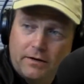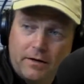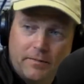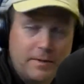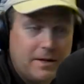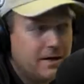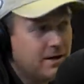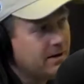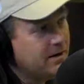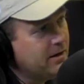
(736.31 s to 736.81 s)
I
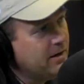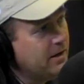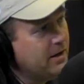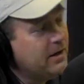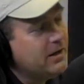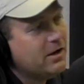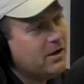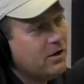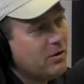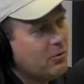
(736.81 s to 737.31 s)
mean,
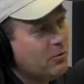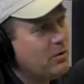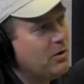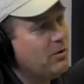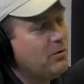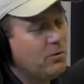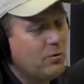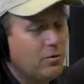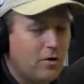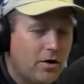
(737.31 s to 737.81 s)

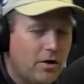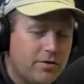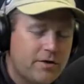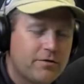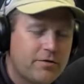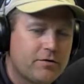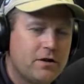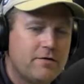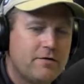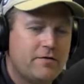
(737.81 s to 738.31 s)
the
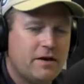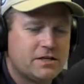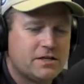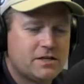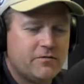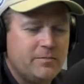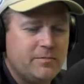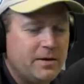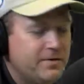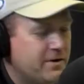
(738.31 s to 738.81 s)
three of us
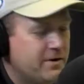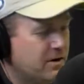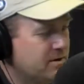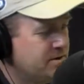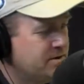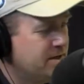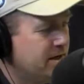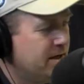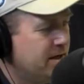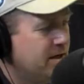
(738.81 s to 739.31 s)
have been there.
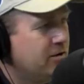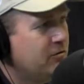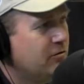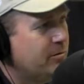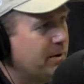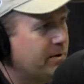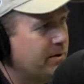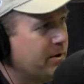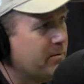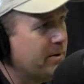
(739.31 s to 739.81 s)
TD, you've
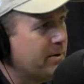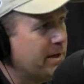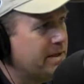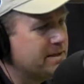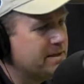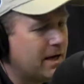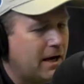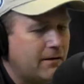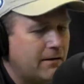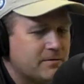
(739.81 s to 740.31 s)
been there many
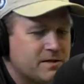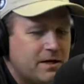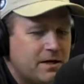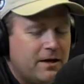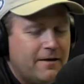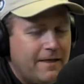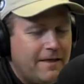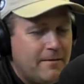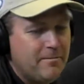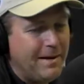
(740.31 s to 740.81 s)
times.
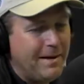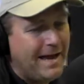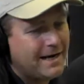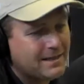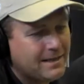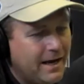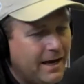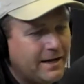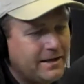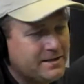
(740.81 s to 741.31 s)
That
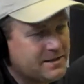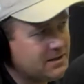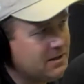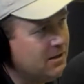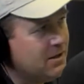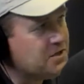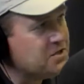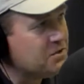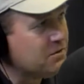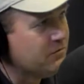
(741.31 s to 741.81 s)
back nine is
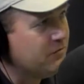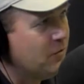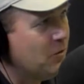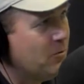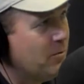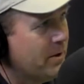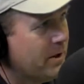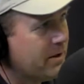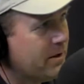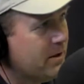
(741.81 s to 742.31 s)

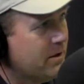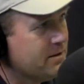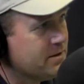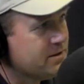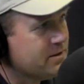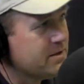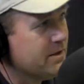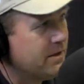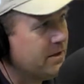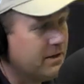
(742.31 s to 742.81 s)
claustrophobic.
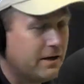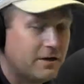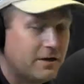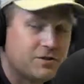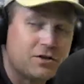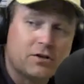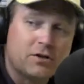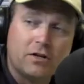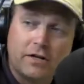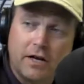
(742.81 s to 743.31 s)

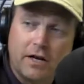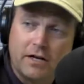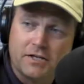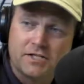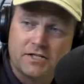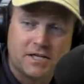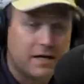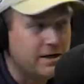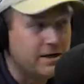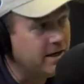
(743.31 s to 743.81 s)
Certainly on a
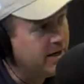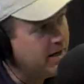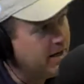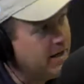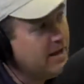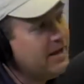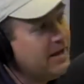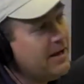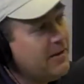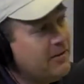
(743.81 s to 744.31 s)
Sunday,
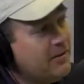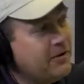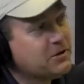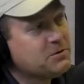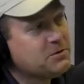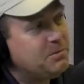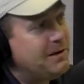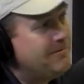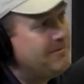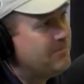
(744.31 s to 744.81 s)

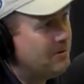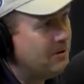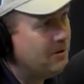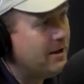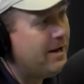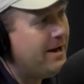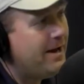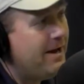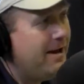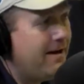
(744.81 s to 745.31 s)
there's
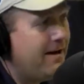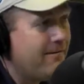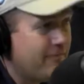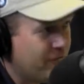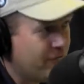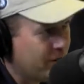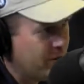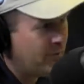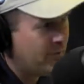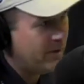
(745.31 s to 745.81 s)
people
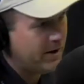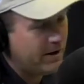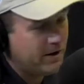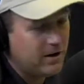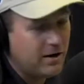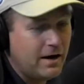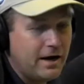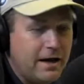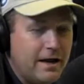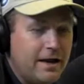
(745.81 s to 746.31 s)

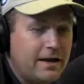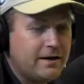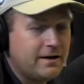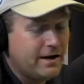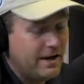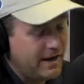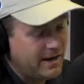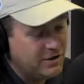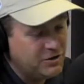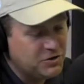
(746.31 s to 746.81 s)
everywhere,
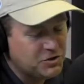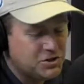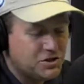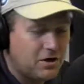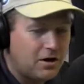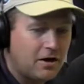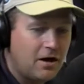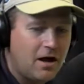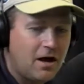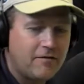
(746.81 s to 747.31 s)
and you
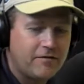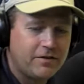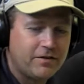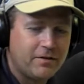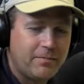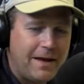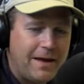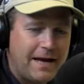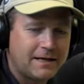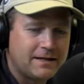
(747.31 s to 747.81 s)
start off on
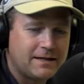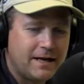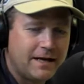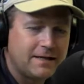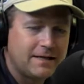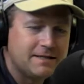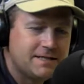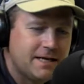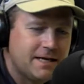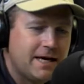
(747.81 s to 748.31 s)
the back
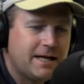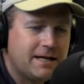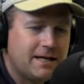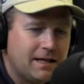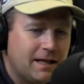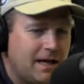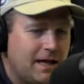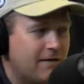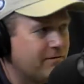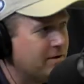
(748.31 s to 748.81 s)
nine, 10,
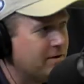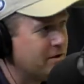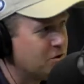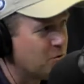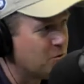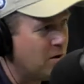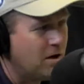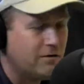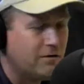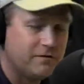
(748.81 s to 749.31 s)
11, and
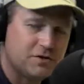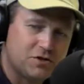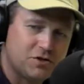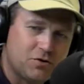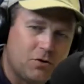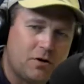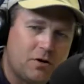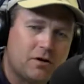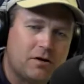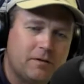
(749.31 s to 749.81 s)
12,
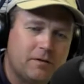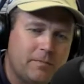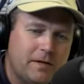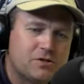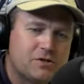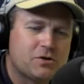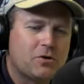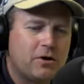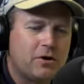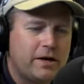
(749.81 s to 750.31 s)
historically, by
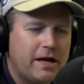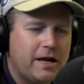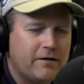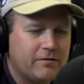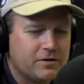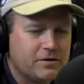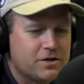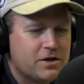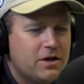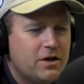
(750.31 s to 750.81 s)
scoring
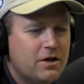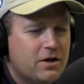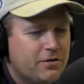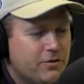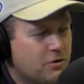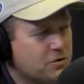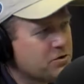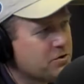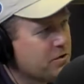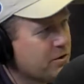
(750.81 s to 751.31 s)
average.
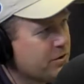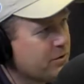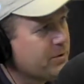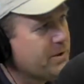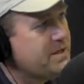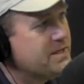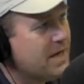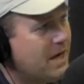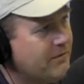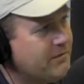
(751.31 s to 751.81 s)
Those are the
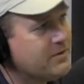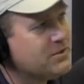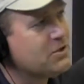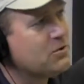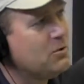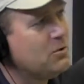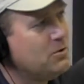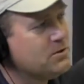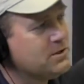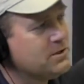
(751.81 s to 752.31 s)
three toughest
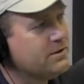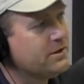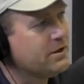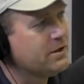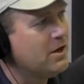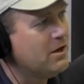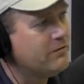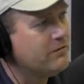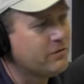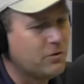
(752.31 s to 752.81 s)
holes on the
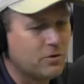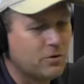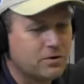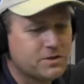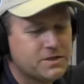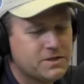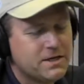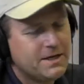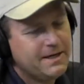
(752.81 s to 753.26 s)
golf course.